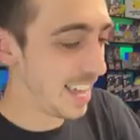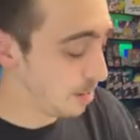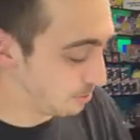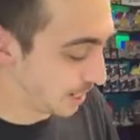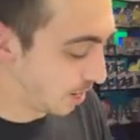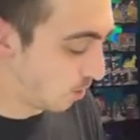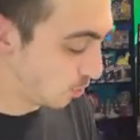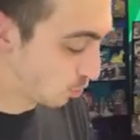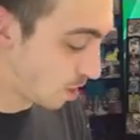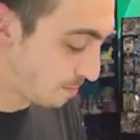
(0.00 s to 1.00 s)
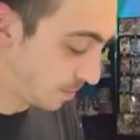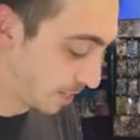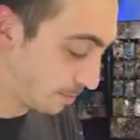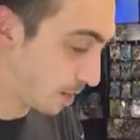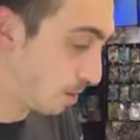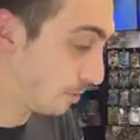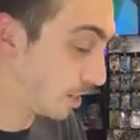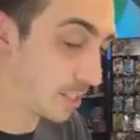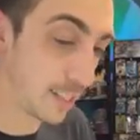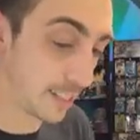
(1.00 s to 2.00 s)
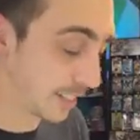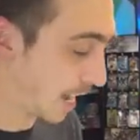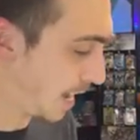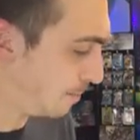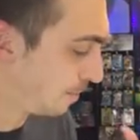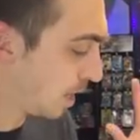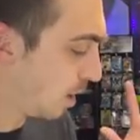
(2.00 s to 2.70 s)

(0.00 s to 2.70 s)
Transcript: Here we go. Dropping Sableye over here to the side.